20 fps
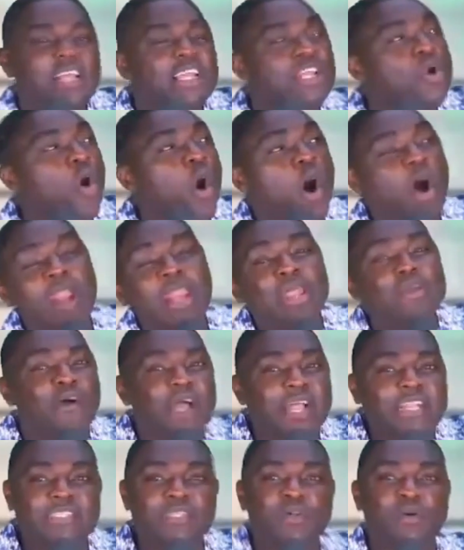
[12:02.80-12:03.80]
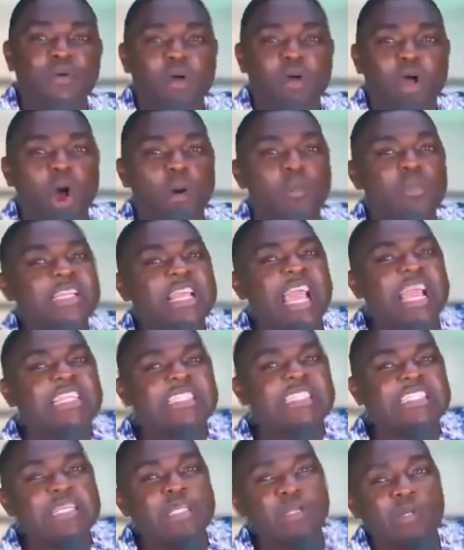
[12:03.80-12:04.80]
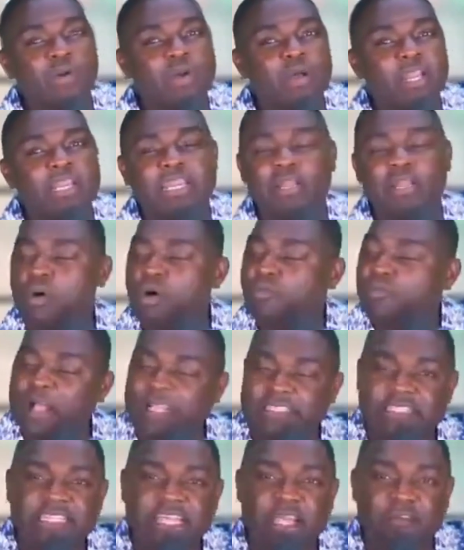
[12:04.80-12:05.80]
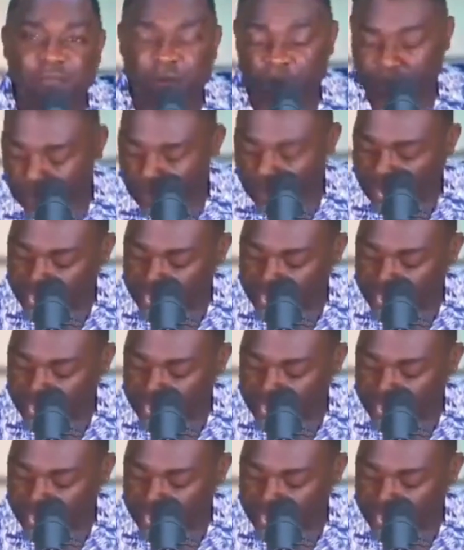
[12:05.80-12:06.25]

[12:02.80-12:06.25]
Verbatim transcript: The whole event no omu di edino ne wo fast na friend no